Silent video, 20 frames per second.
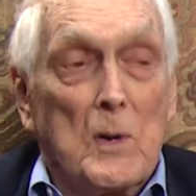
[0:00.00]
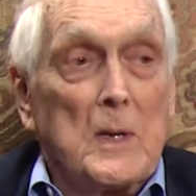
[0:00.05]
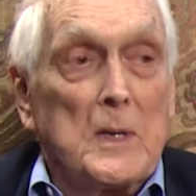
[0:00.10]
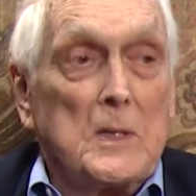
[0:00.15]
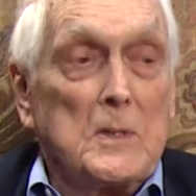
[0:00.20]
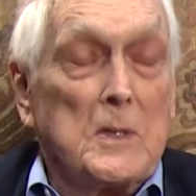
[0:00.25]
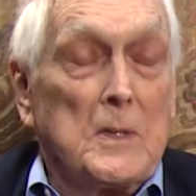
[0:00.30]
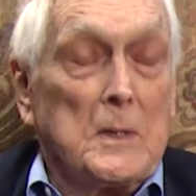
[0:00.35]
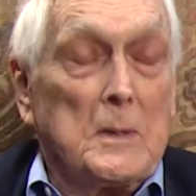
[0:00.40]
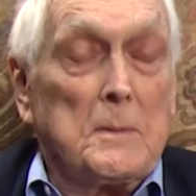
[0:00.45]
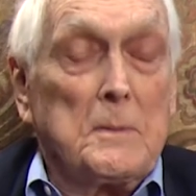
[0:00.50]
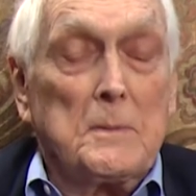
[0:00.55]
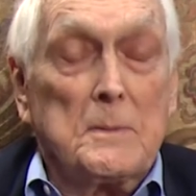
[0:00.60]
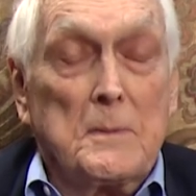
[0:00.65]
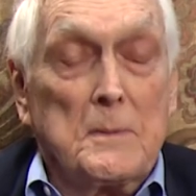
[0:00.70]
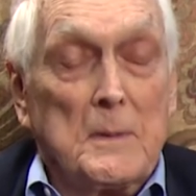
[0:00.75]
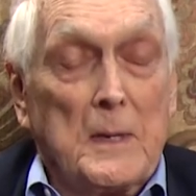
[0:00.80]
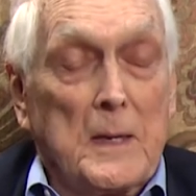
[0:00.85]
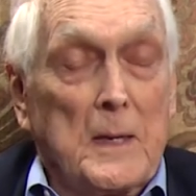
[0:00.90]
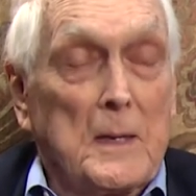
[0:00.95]
or less a,
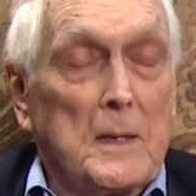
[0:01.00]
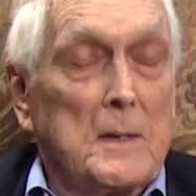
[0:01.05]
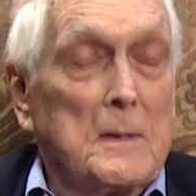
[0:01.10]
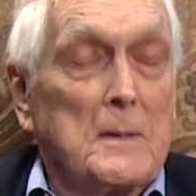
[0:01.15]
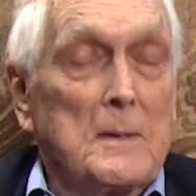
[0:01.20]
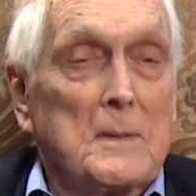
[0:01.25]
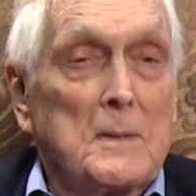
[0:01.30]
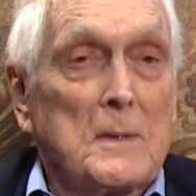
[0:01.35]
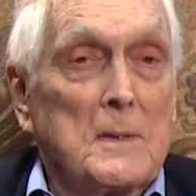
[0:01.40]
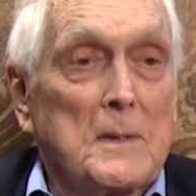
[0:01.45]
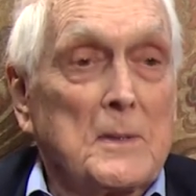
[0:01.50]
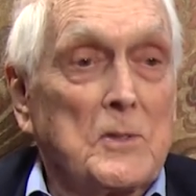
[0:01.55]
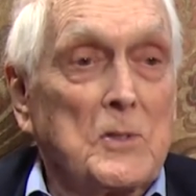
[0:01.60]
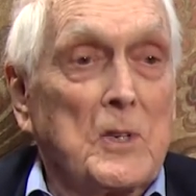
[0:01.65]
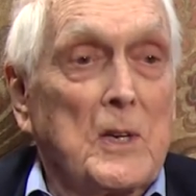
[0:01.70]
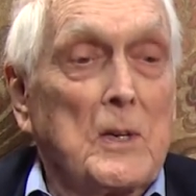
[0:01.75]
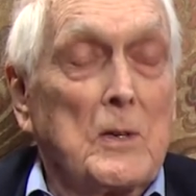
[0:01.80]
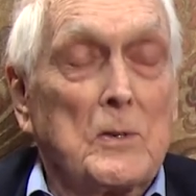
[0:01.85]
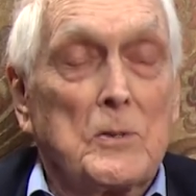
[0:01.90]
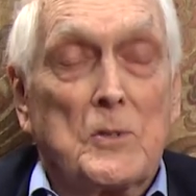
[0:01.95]
like a, a,
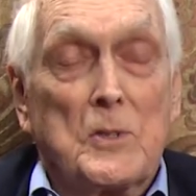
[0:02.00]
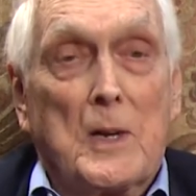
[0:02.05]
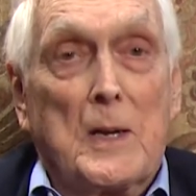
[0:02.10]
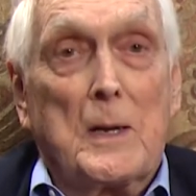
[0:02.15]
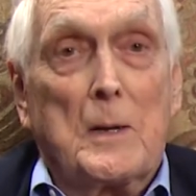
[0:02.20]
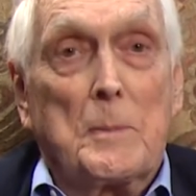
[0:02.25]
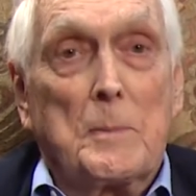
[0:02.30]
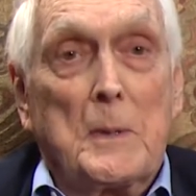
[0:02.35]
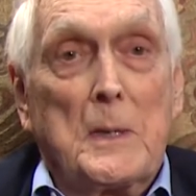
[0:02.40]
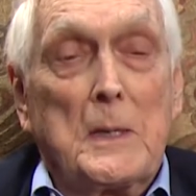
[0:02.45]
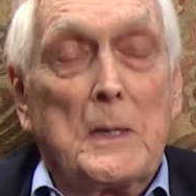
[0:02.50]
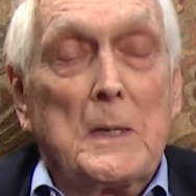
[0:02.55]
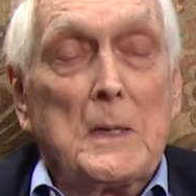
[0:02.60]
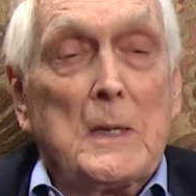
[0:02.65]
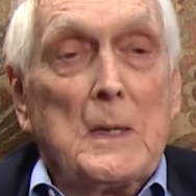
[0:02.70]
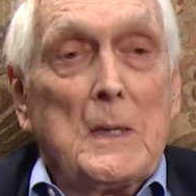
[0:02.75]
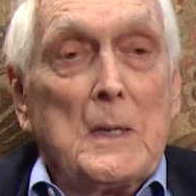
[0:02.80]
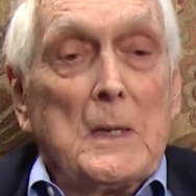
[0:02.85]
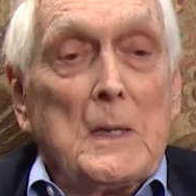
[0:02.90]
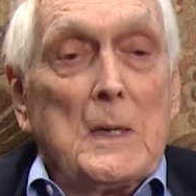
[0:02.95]
single child. But
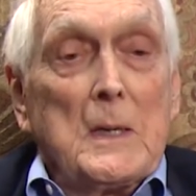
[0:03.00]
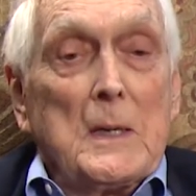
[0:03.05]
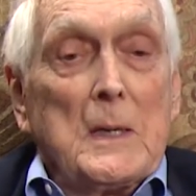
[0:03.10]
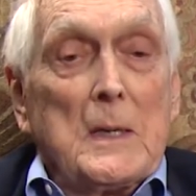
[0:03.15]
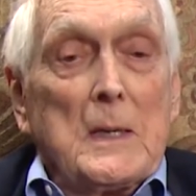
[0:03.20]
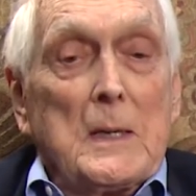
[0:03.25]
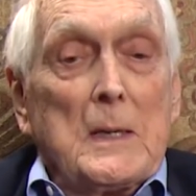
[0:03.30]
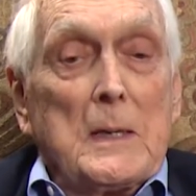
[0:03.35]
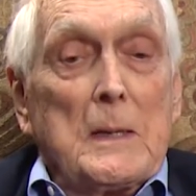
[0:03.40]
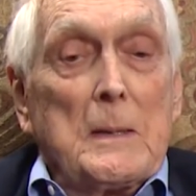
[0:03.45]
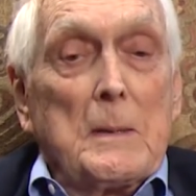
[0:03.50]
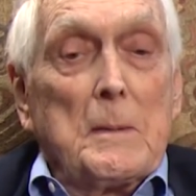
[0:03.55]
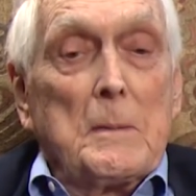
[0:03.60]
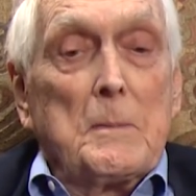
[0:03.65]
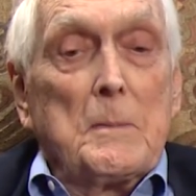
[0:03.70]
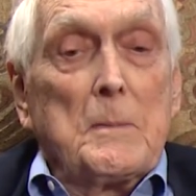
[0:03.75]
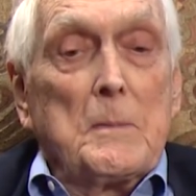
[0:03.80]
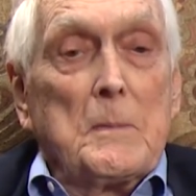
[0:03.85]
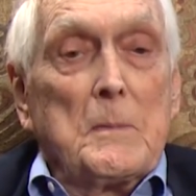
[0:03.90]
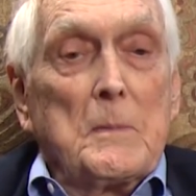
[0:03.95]

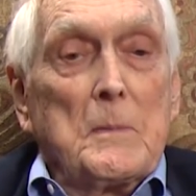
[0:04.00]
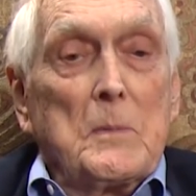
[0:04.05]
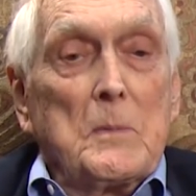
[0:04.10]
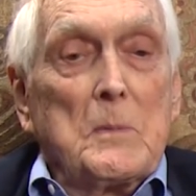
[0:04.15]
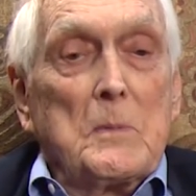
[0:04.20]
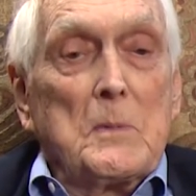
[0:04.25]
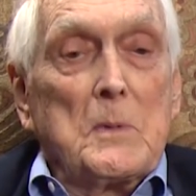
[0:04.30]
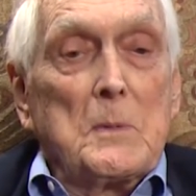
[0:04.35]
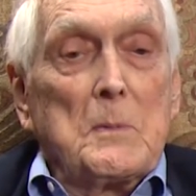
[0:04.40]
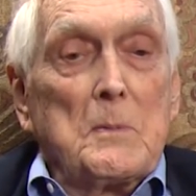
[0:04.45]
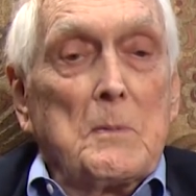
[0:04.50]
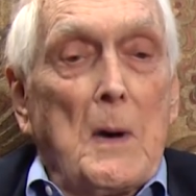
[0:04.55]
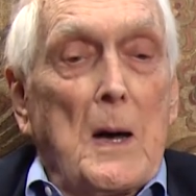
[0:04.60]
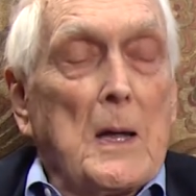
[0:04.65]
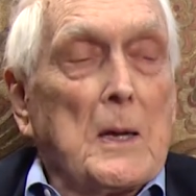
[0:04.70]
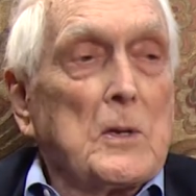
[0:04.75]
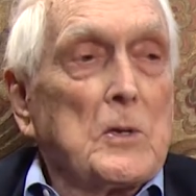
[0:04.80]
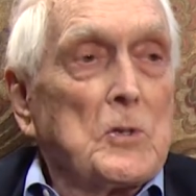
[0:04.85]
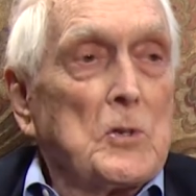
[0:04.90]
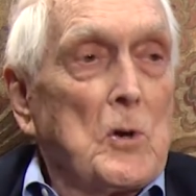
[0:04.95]
um,
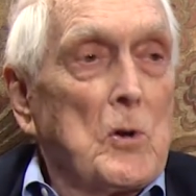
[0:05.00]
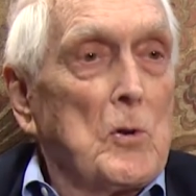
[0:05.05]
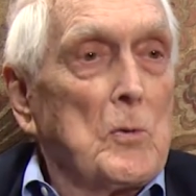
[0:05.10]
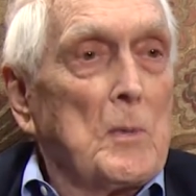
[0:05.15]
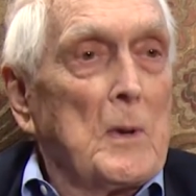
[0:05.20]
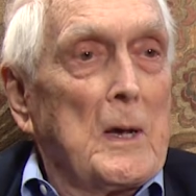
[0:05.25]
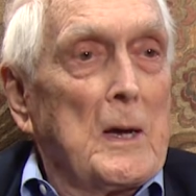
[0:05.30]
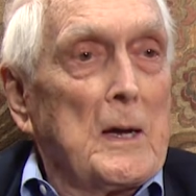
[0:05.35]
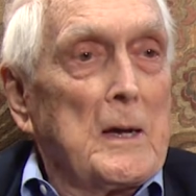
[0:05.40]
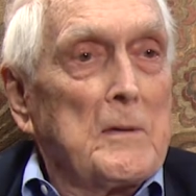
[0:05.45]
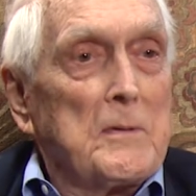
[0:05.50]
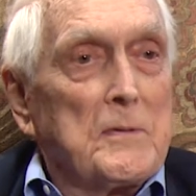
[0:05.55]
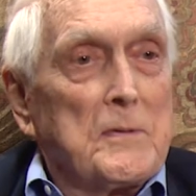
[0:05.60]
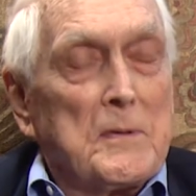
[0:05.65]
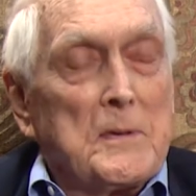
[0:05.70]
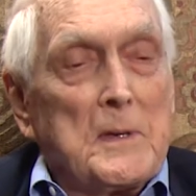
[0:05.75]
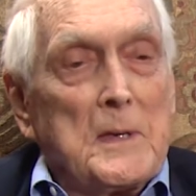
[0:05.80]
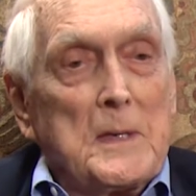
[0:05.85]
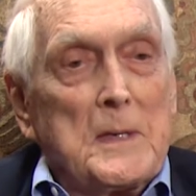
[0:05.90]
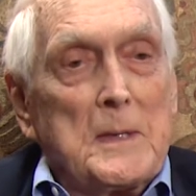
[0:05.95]
modest home life.
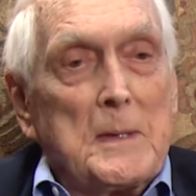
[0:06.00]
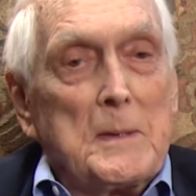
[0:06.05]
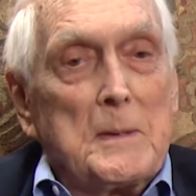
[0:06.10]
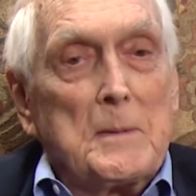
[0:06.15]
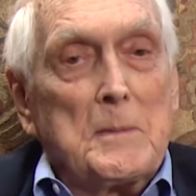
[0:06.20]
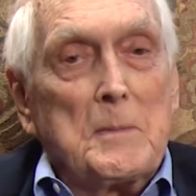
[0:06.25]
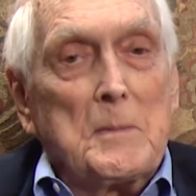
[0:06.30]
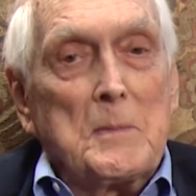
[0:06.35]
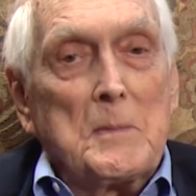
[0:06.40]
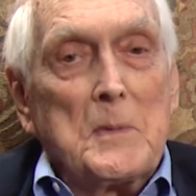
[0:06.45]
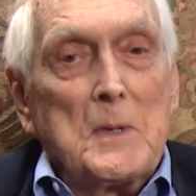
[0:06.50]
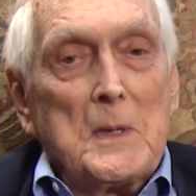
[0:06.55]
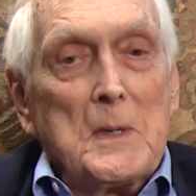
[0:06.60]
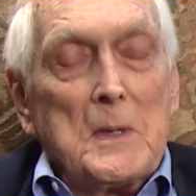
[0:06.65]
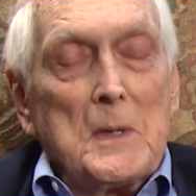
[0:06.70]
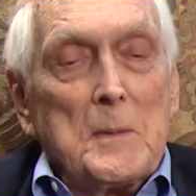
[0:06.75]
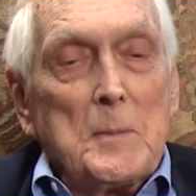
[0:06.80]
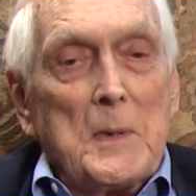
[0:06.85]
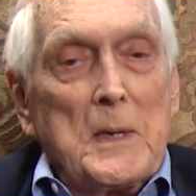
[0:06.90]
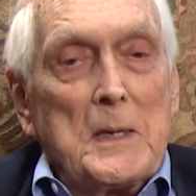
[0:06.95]
Um,
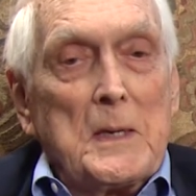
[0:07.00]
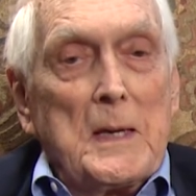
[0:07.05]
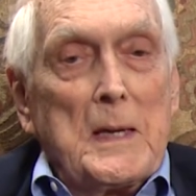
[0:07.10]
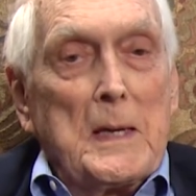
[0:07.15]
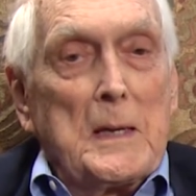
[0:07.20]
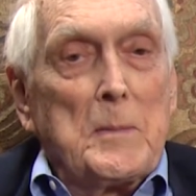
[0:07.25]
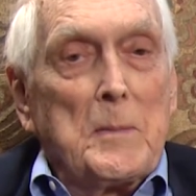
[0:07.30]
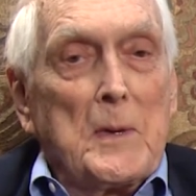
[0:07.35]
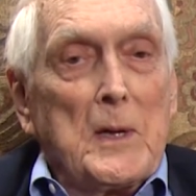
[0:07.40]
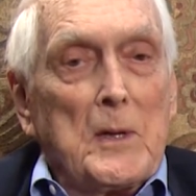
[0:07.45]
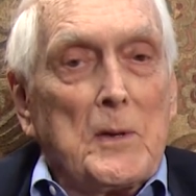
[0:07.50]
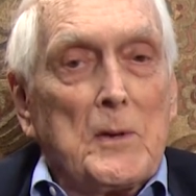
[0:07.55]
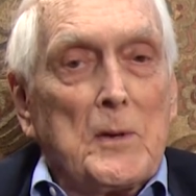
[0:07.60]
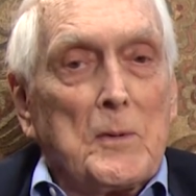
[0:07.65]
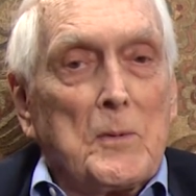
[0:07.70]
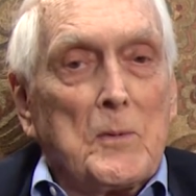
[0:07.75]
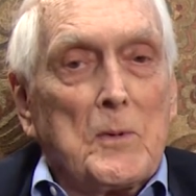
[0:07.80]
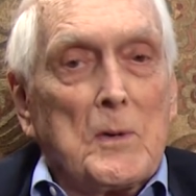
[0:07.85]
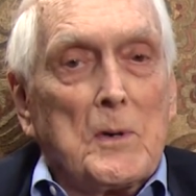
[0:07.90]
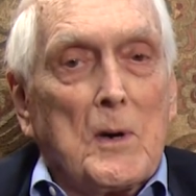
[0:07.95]
my dad and
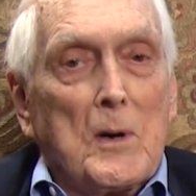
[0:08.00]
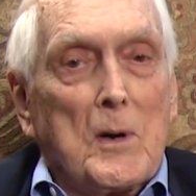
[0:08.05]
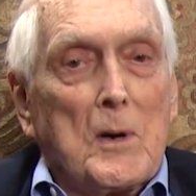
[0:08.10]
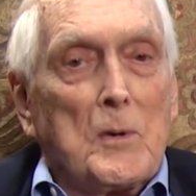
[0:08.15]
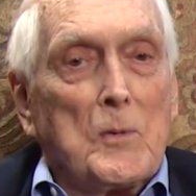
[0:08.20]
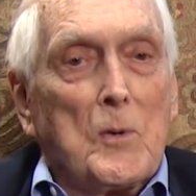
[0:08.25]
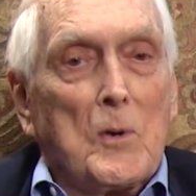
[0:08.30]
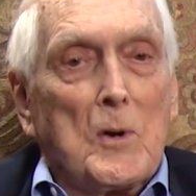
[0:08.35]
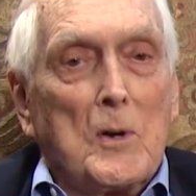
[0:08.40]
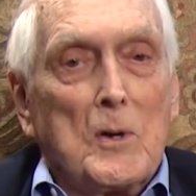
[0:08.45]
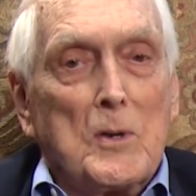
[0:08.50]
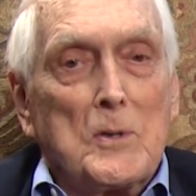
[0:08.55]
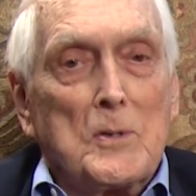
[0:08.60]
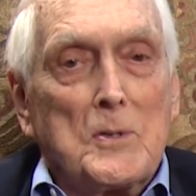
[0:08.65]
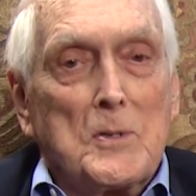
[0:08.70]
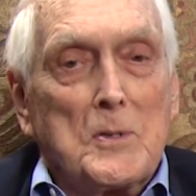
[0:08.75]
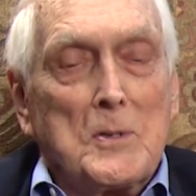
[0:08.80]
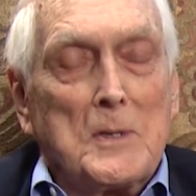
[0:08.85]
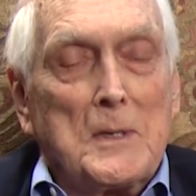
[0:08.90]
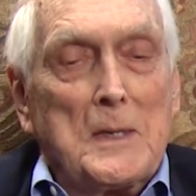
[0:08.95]
mother were hard
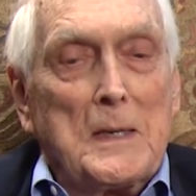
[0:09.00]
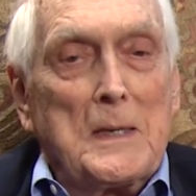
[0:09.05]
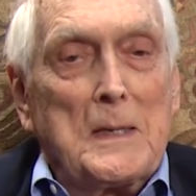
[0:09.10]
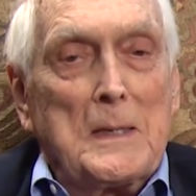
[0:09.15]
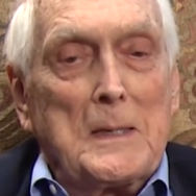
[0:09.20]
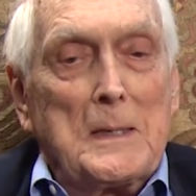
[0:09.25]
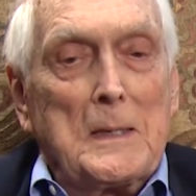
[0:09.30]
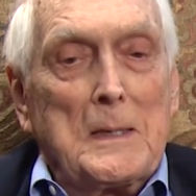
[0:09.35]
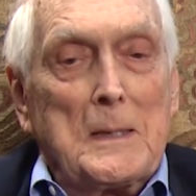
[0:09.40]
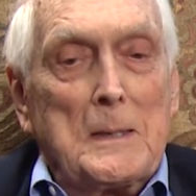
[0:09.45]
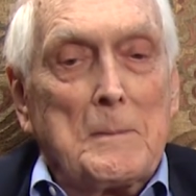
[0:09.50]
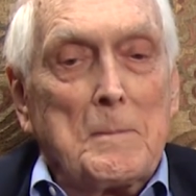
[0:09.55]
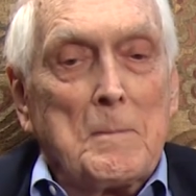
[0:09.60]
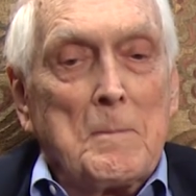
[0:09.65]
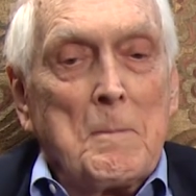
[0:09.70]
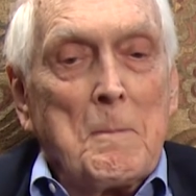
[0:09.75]
workers, and uh,